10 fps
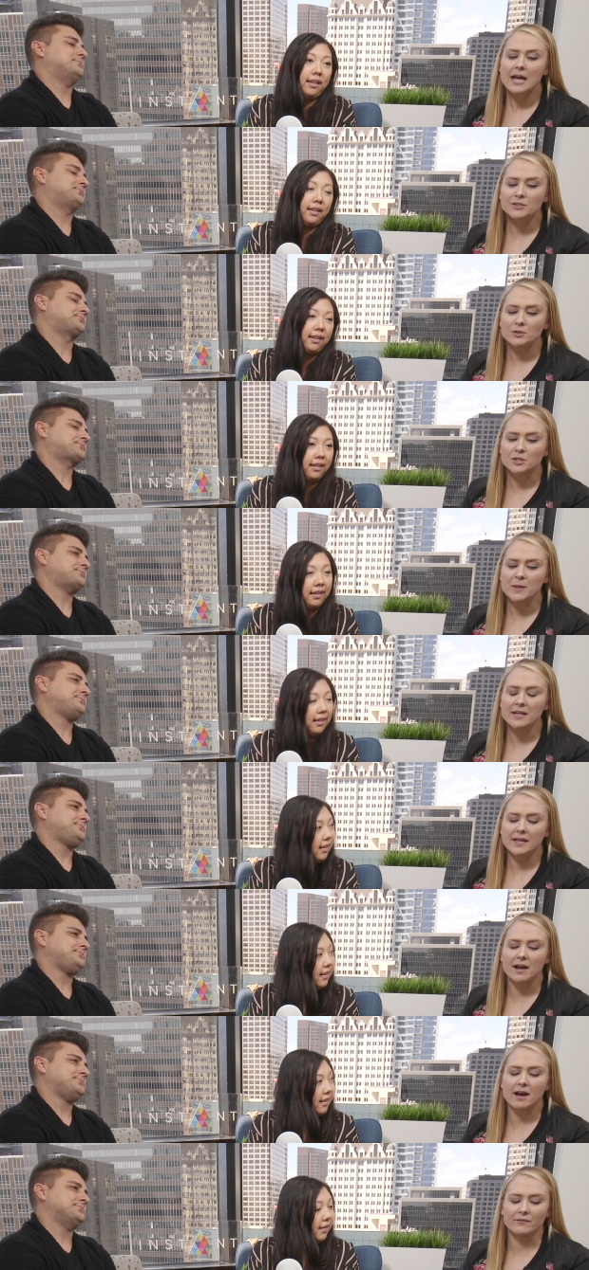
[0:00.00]
Speaker 1: and so
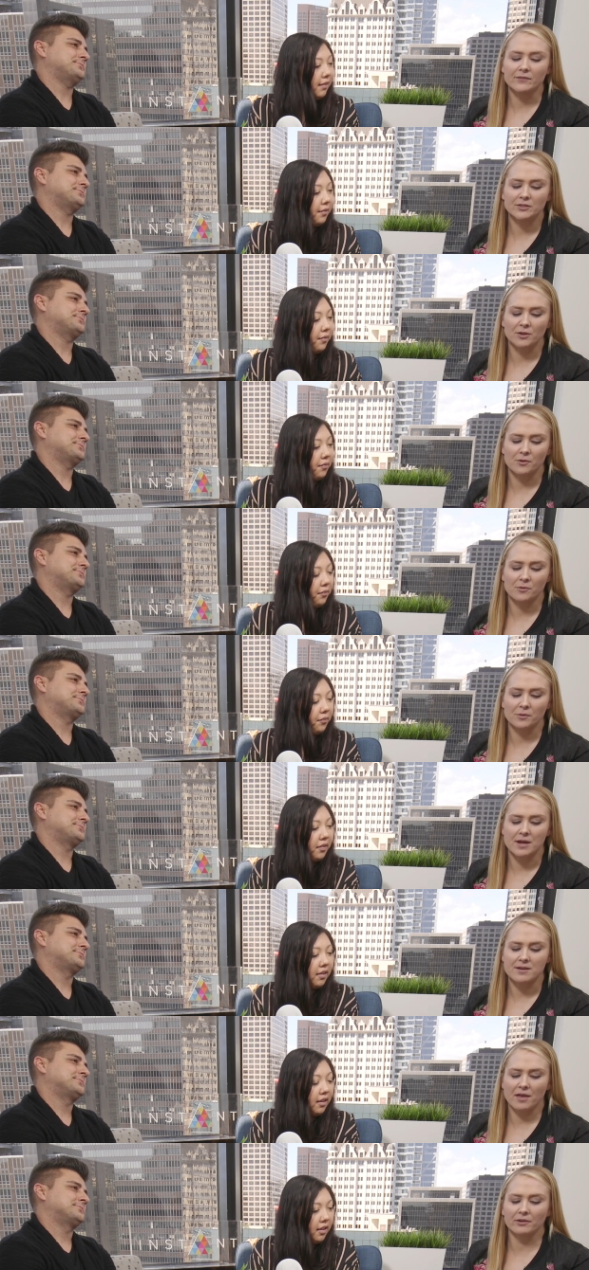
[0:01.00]
speaking of, so
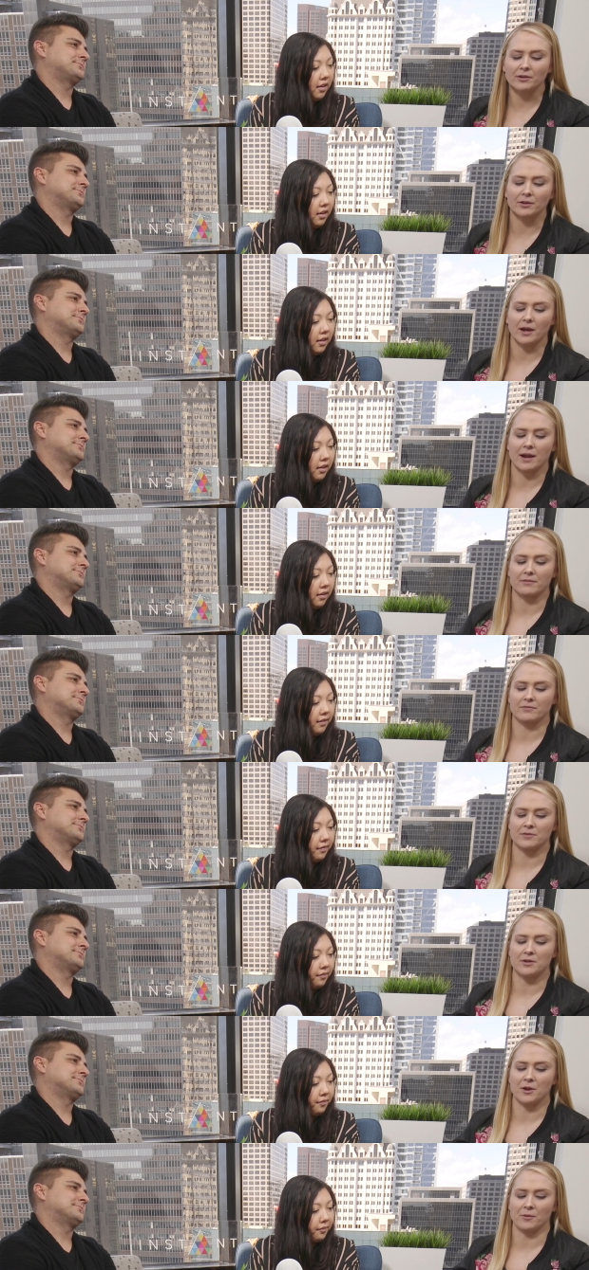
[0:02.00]
another kind of
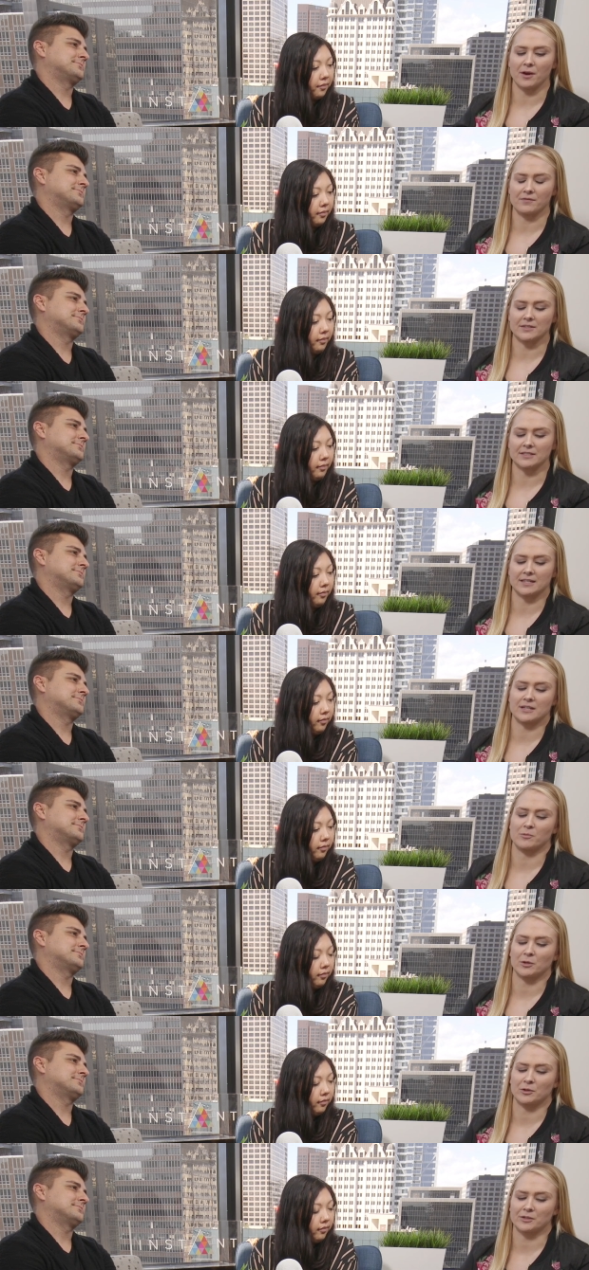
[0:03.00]
note on this Danielle
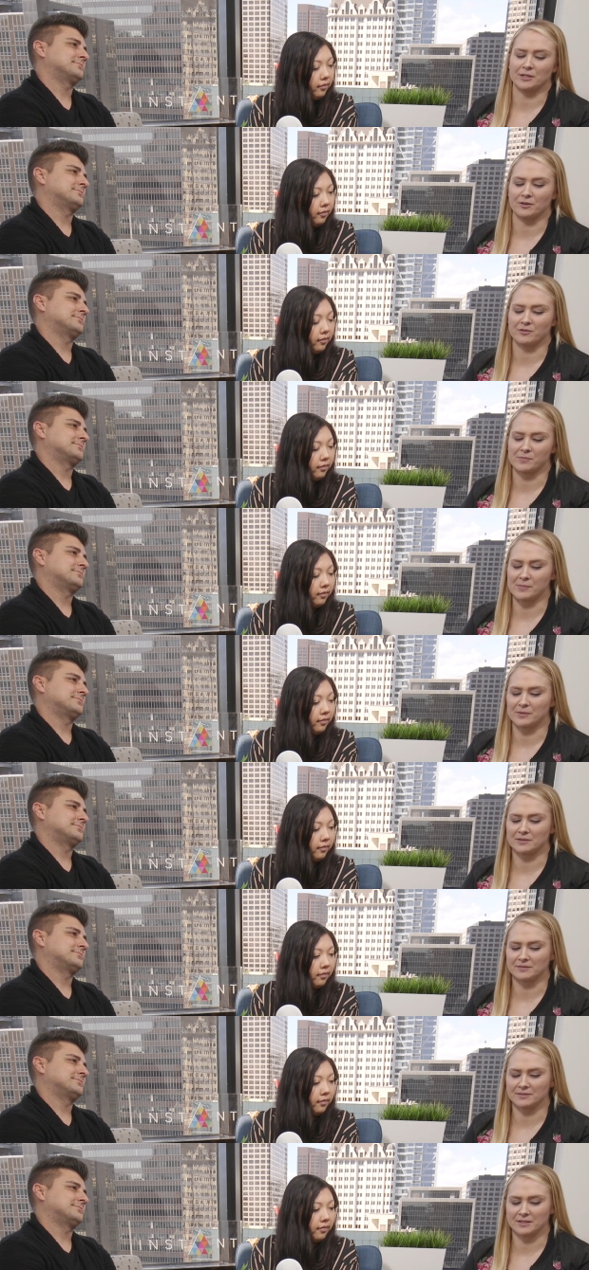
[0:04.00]
Bergoli girl,
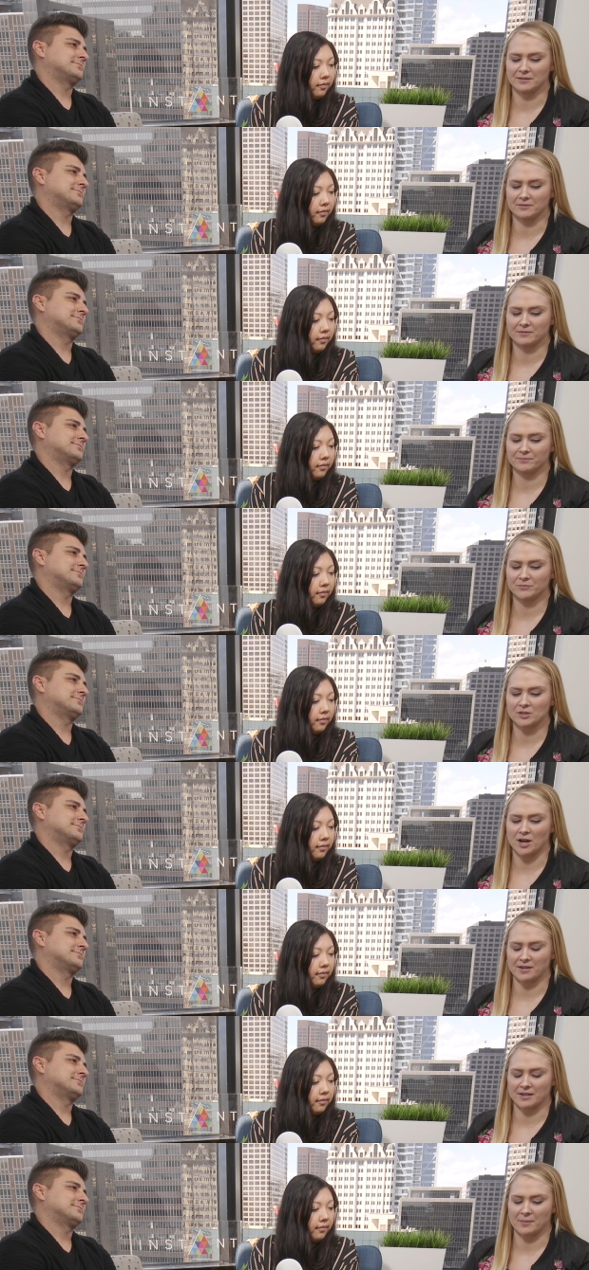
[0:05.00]
people, you know,
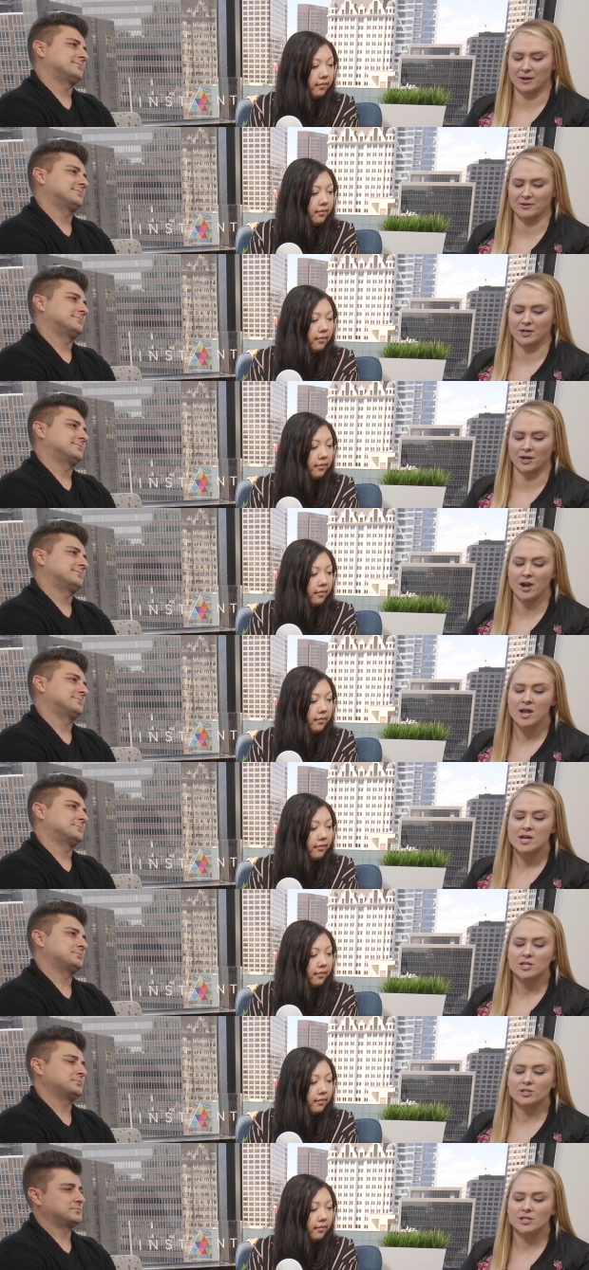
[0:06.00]
talking about her,
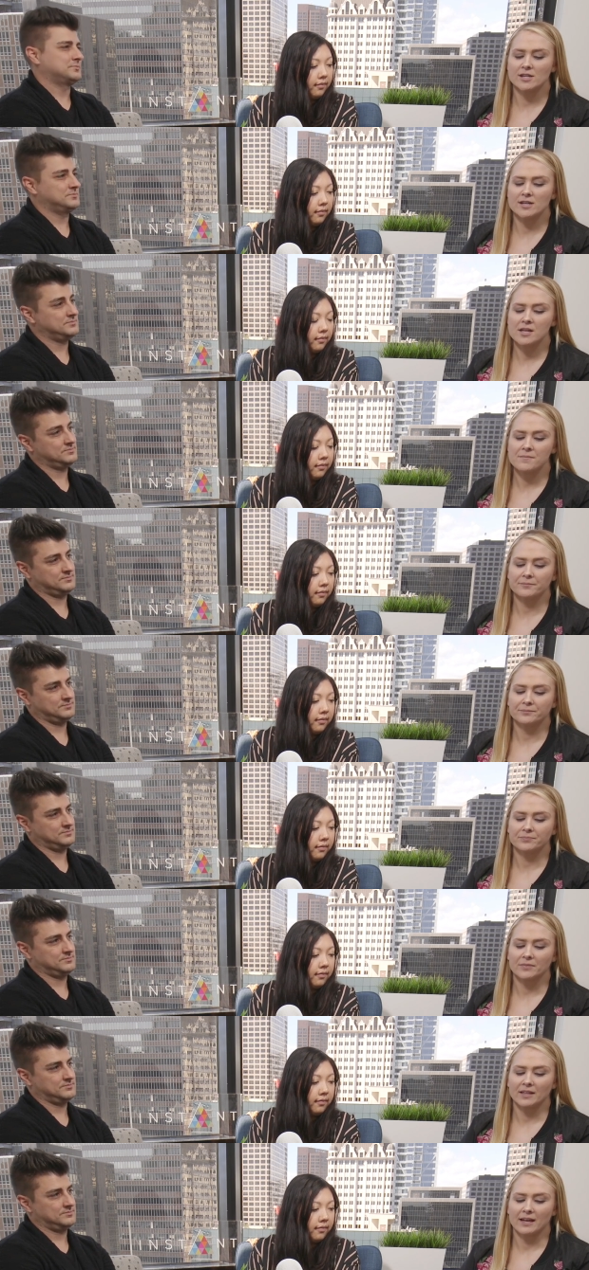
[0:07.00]
she
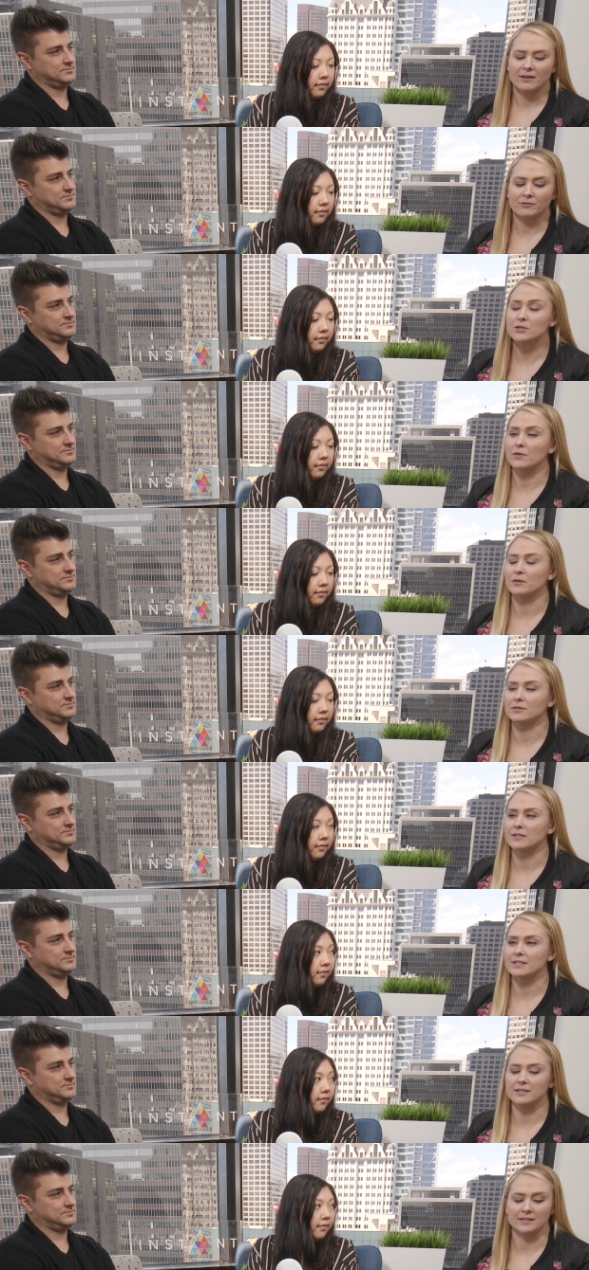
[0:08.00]
first of all,
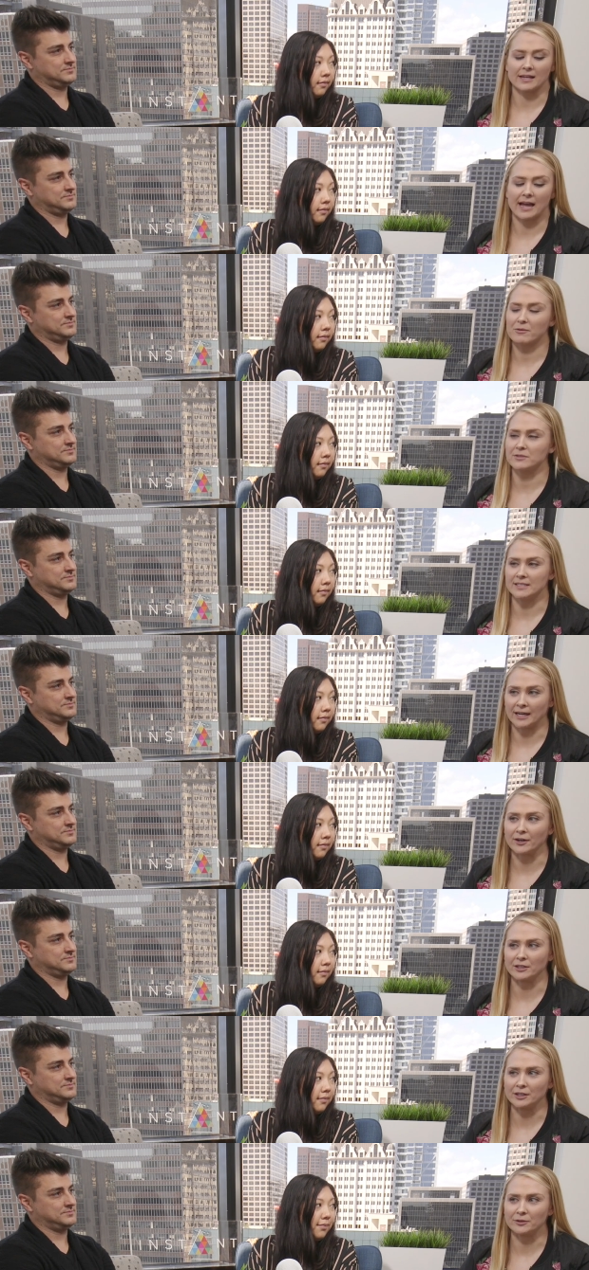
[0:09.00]
this is like, how
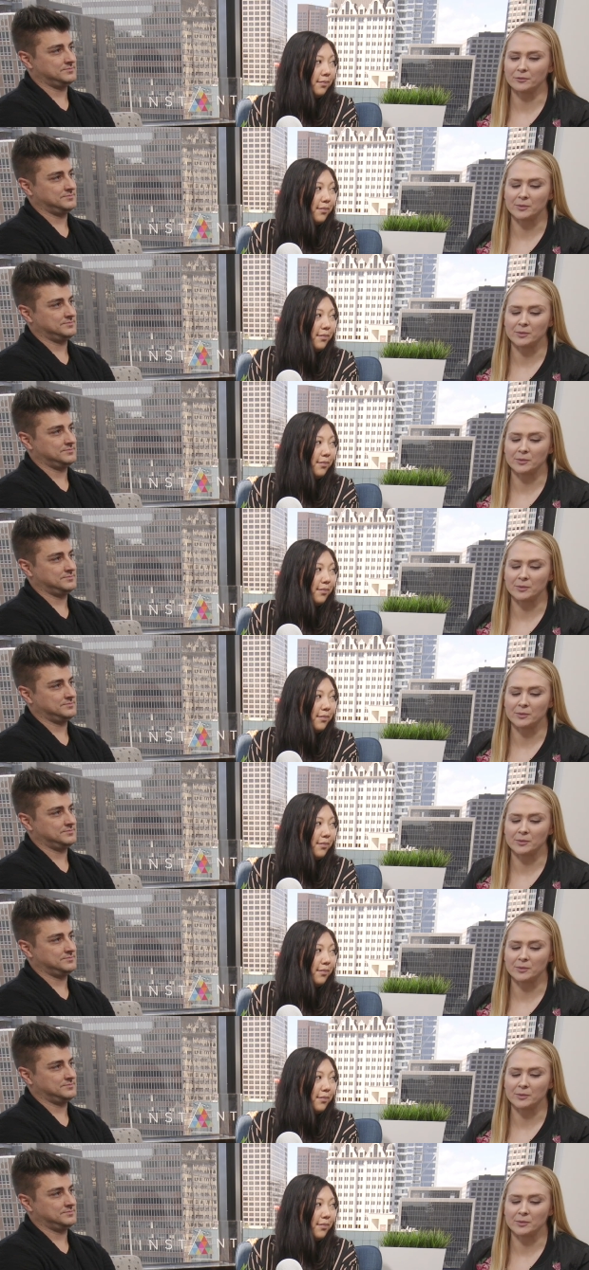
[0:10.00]
dare you?